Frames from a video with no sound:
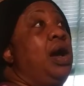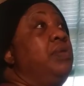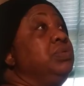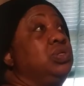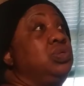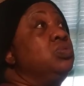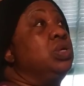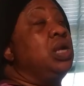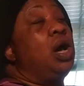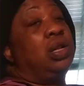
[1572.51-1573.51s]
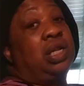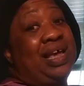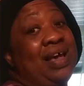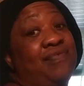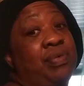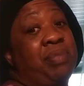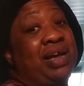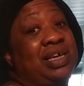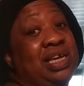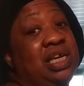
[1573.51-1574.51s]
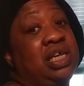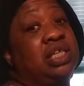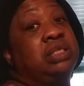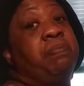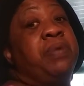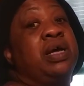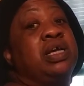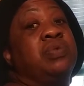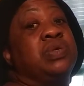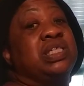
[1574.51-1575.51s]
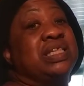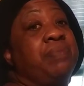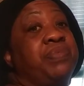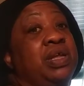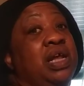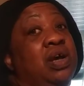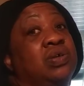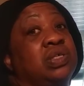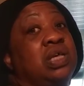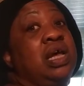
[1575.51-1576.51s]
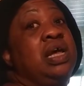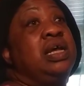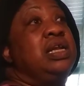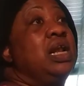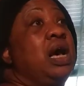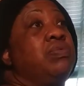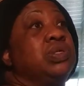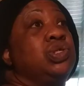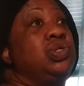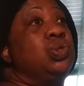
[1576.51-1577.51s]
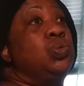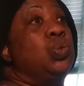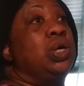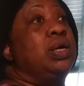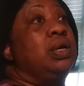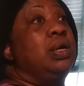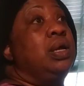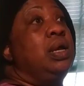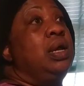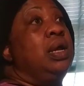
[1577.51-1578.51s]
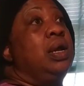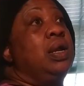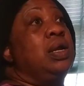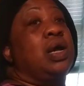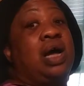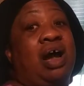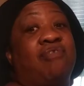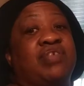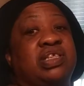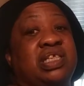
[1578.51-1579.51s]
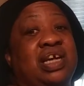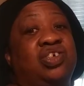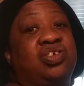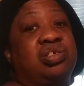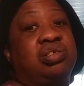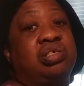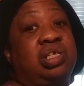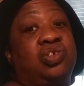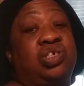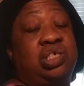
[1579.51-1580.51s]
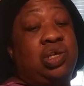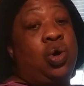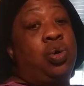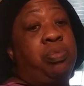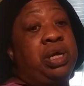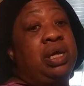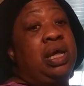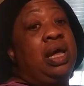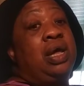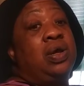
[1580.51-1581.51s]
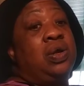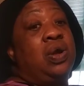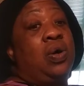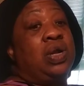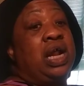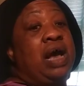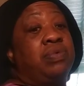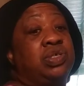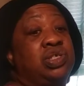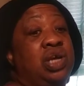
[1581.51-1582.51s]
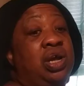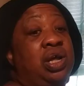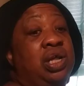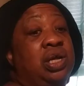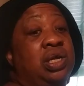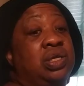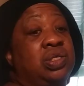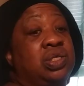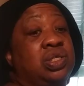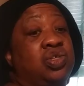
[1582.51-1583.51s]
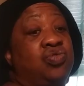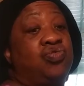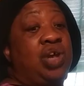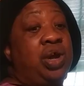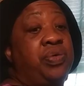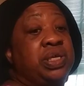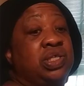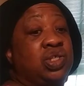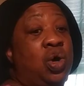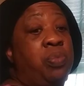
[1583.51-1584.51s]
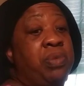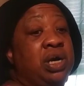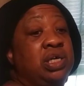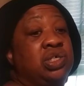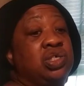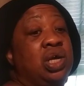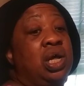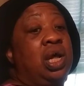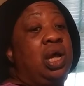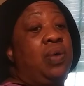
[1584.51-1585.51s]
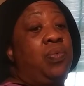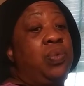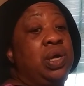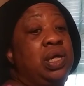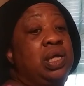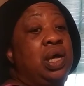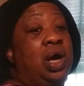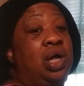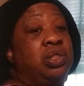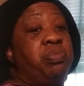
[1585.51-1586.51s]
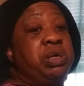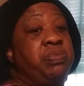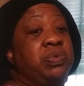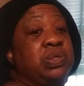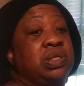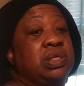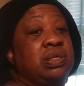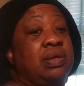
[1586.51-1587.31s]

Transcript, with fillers: I was doing all of that for my kids, but it was something else that I was doing. The conversations, and she told me, you know, that I was sharing, sharing so much with other people's